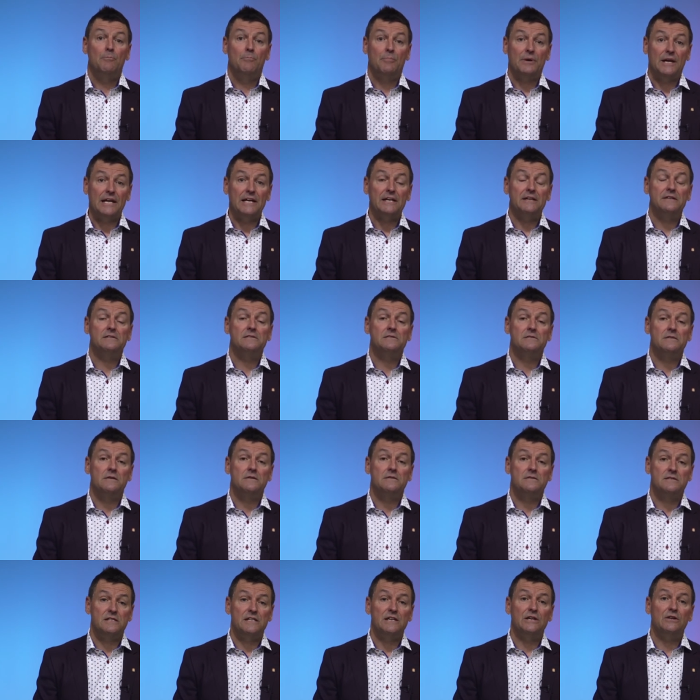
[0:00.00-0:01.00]
please
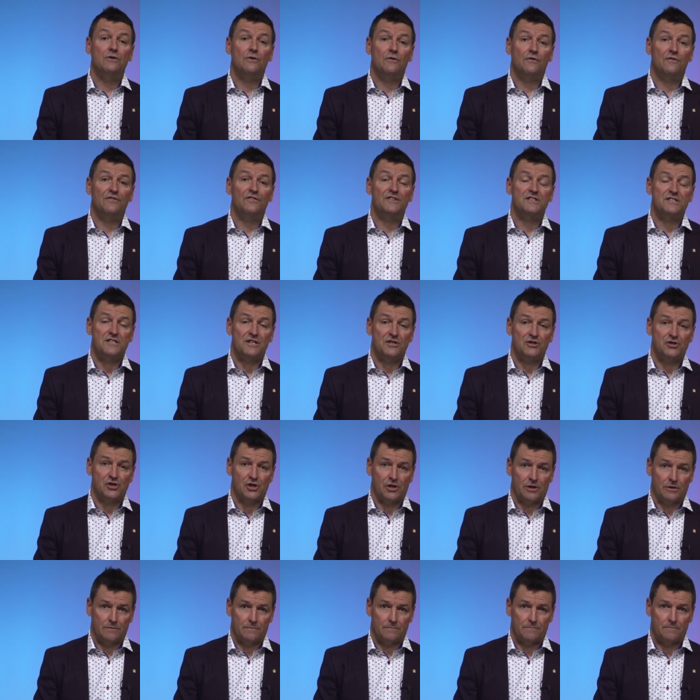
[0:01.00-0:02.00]
see your
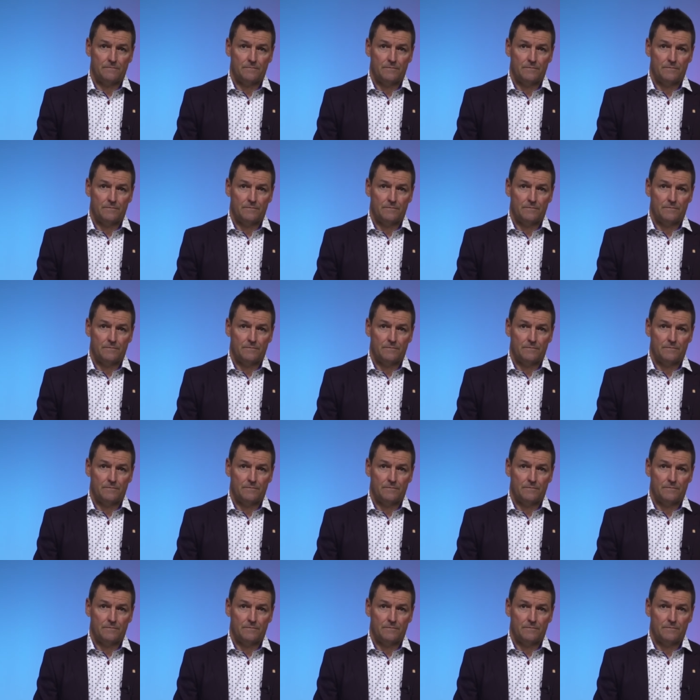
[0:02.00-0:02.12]
physician.